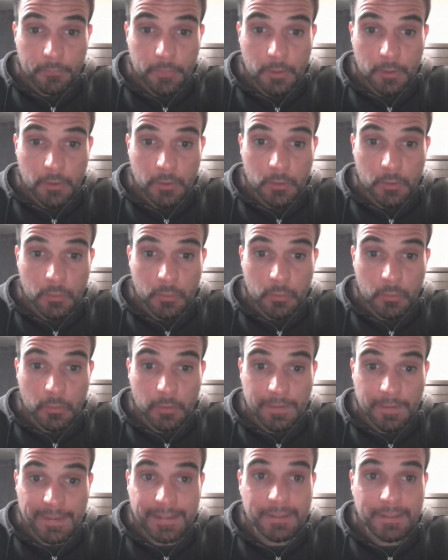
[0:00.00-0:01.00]
use
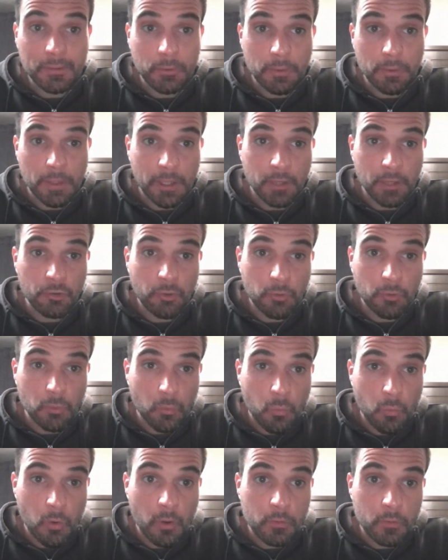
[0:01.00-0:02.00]
6 turns each, so
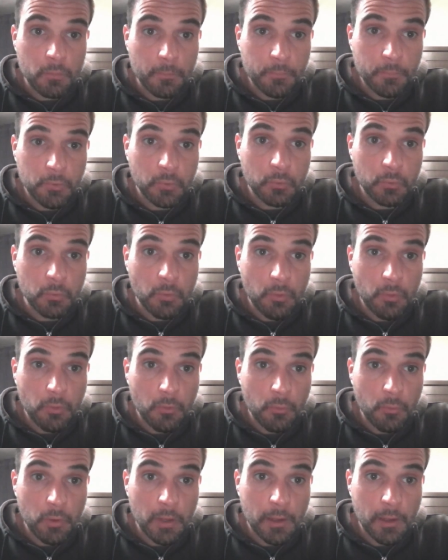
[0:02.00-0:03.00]
1, 2,
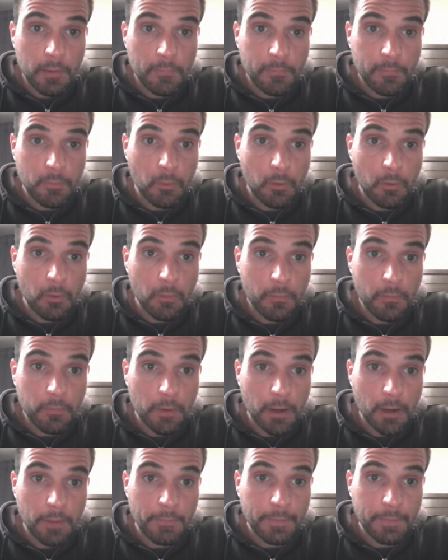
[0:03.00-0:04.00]
3, 4,
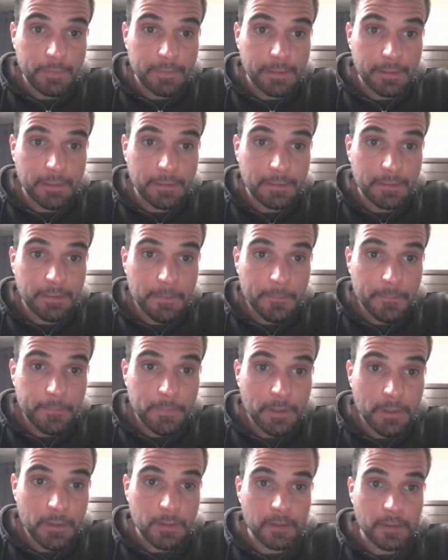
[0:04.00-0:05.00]
5, 6.
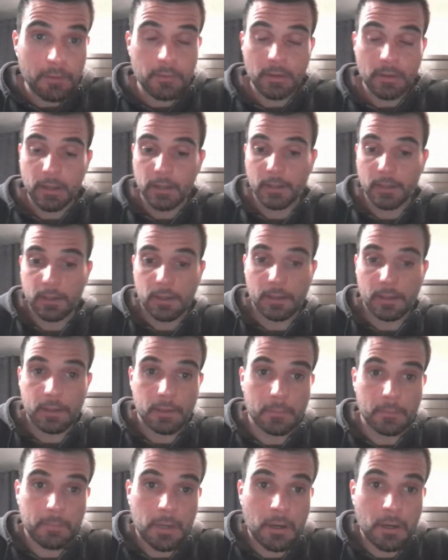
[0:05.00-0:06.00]
Here I
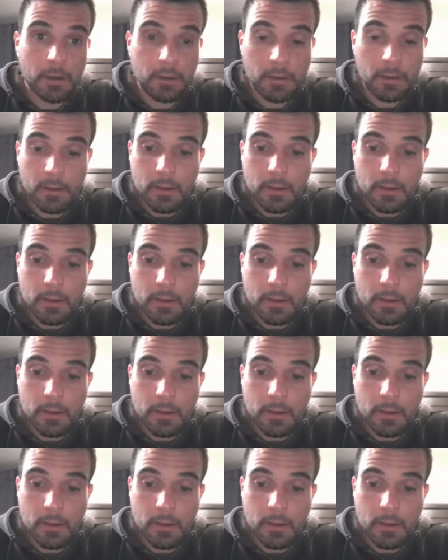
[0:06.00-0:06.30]
can mark